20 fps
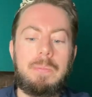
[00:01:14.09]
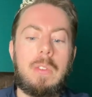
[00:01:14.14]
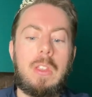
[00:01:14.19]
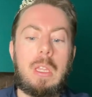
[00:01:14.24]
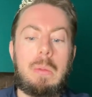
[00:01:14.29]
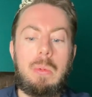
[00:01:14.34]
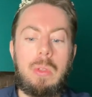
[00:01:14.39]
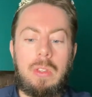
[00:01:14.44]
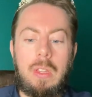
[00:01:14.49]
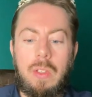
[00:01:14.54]

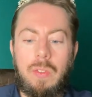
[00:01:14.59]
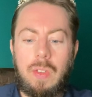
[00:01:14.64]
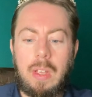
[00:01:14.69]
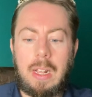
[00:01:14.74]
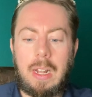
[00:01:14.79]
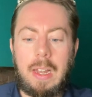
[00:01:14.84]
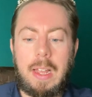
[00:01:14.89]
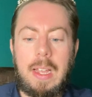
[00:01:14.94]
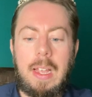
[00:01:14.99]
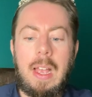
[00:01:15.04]

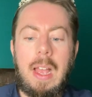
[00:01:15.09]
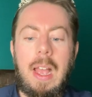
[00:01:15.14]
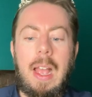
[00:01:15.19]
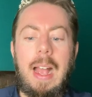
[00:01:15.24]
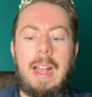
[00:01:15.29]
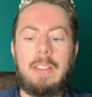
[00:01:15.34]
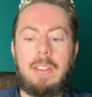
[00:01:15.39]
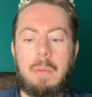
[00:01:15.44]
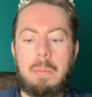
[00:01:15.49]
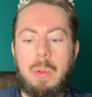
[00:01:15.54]
specifically
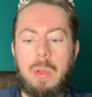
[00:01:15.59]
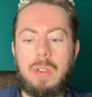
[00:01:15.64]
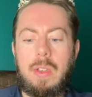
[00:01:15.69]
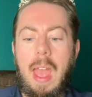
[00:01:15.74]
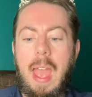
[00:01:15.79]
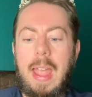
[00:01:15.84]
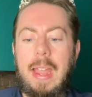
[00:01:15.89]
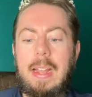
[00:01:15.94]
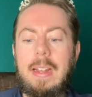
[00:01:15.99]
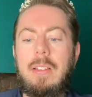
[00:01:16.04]
as it
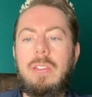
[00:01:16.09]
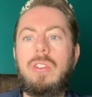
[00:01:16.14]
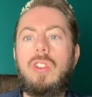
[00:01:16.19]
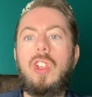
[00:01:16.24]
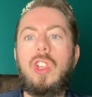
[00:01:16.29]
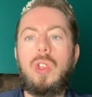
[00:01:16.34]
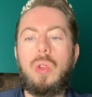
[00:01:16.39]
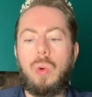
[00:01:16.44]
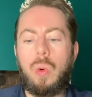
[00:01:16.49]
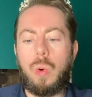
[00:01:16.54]
pertains to
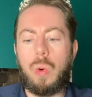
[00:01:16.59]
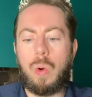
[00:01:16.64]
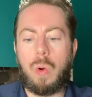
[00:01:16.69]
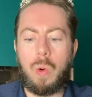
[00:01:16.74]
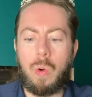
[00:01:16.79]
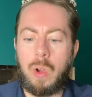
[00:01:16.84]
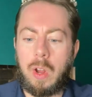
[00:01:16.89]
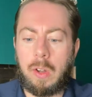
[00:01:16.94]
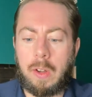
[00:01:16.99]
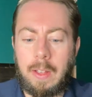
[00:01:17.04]
your
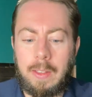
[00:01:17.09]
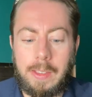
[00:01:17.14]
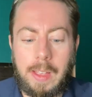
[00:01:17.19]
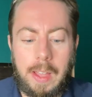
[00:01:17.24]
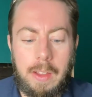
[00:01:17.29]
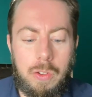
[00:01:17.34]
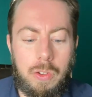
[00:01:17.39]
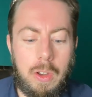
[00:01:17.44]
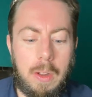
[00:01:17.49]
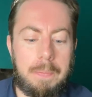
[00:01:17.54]

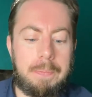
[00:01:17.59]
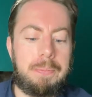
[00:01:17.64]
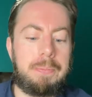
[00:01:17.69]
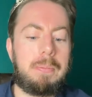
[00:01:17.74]
organisation.